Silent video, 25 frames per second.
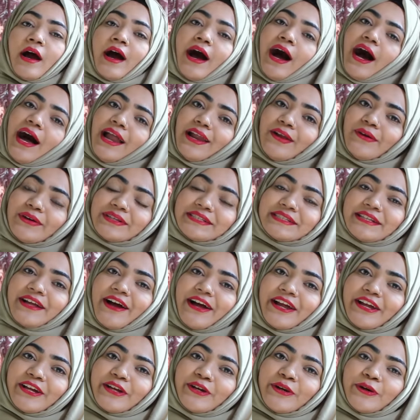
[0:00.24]
Hello,
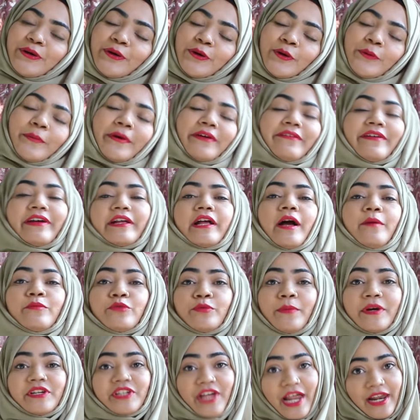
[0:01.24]
Assalamualaikum, and welcome
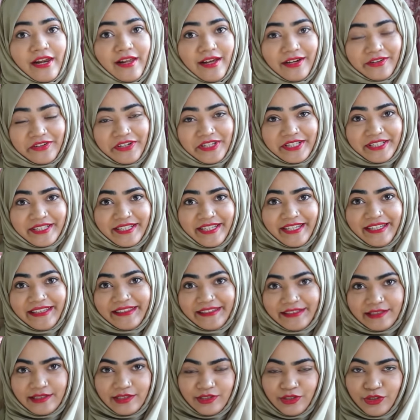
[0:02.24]
to my channel HungryZeen.
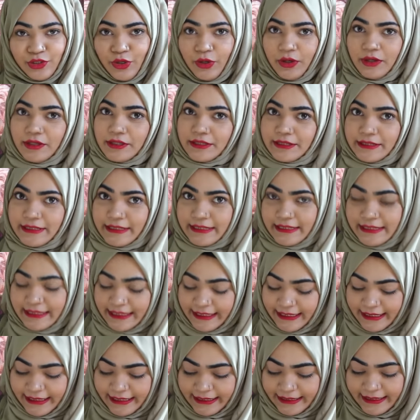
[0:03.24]
This is your girl
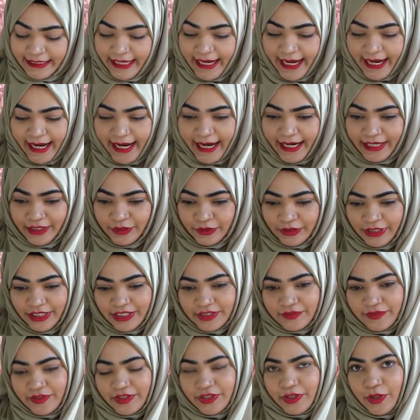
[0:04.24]
Zeen, and
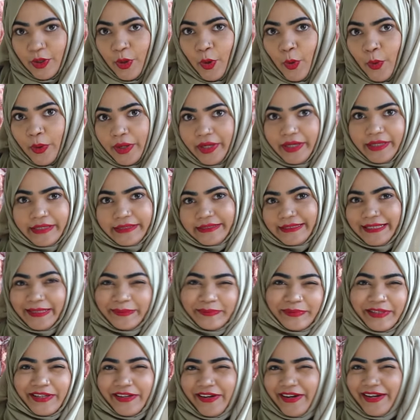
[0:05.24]
today's video is
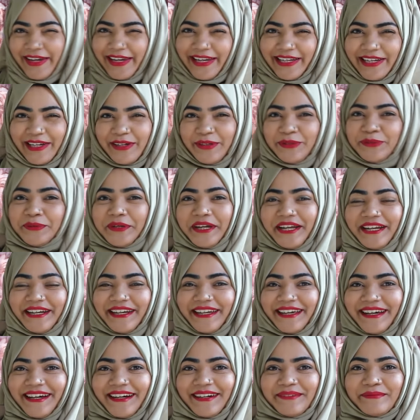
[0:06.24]
something related to
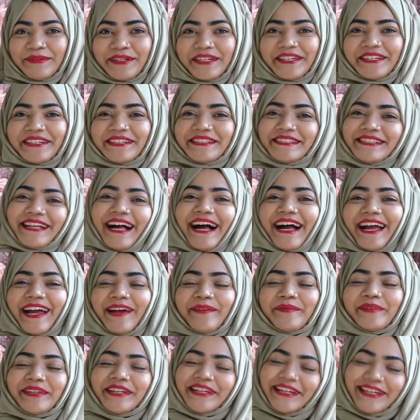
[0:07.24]
India because I
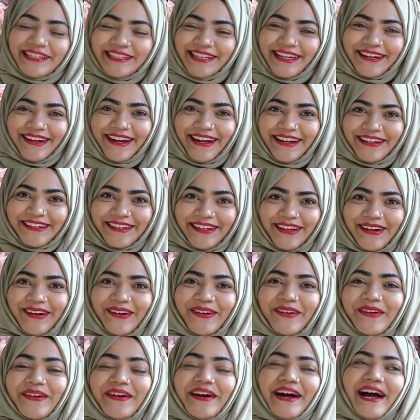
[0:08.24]
am in India right
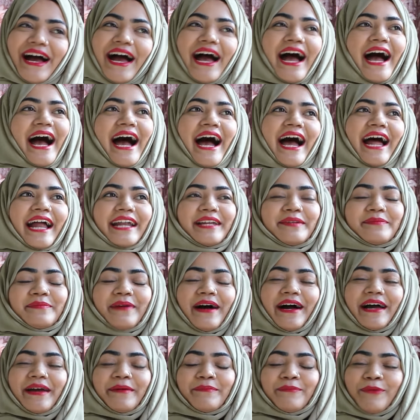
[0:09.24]
now at
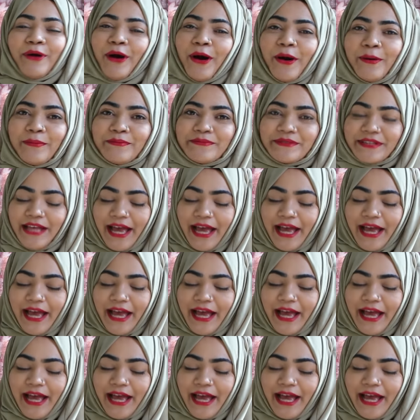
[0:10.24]
my mom's,